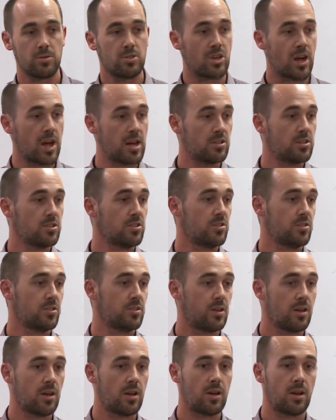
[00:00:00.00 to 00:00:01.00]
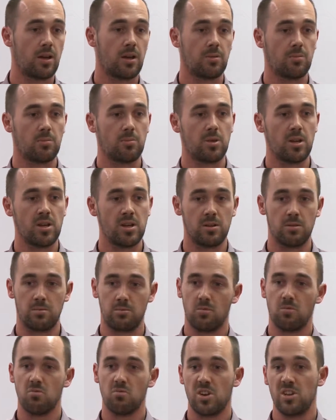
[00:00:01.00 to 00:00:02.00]
changes
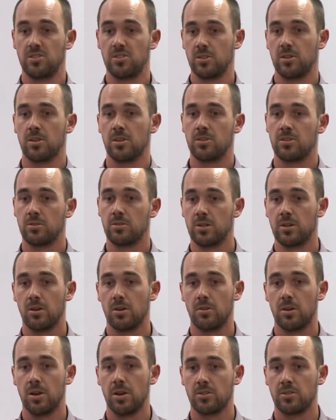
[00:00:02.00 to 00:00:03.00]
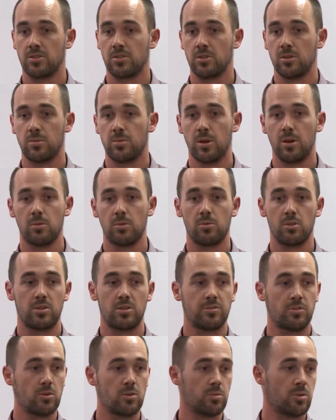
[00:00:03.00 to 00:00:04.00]
in recent history around super, which
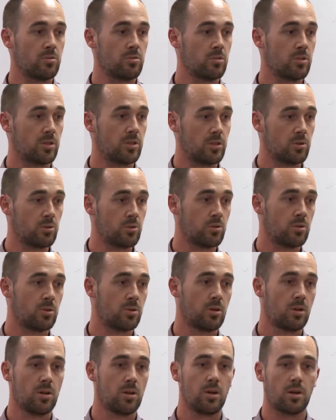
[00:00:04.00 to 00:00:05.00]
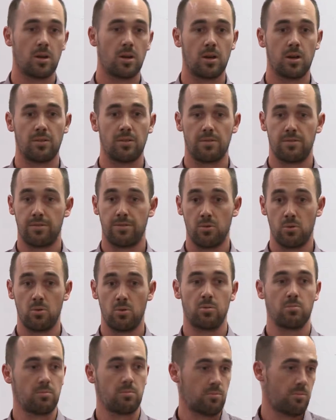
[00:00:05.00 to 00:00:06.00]
have all been really good
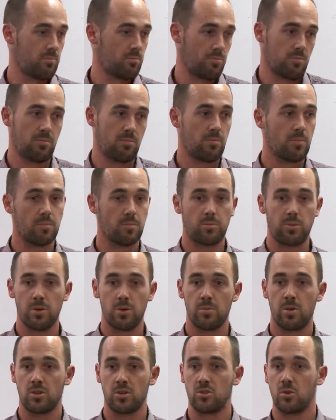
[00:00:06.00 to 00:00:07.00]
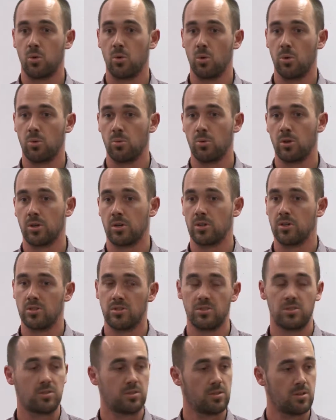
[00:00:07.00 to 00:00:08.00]
for pretty much all the
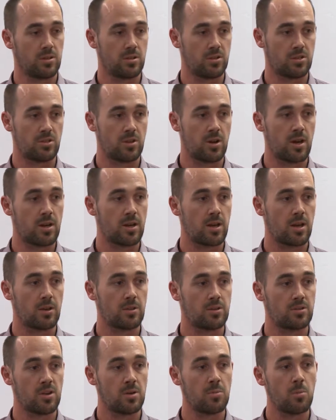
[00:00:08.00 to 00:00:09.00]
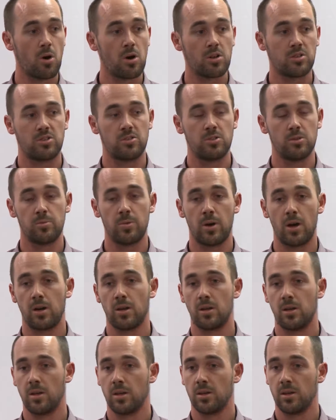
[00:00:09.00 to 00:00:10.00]
workers in Australia. So My Super
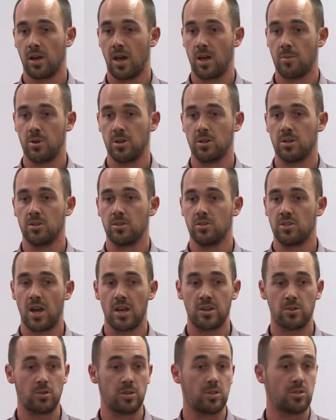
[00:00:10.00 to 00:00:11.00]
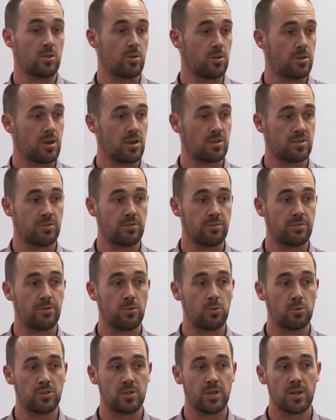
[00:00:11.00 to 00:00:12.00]
came in January
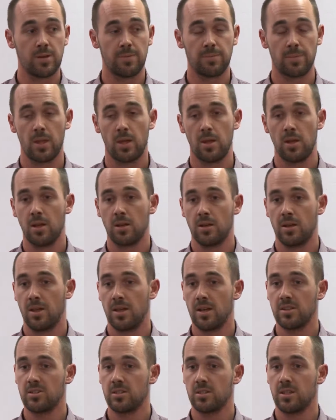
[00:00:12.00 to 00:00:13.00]
2014. Now that's a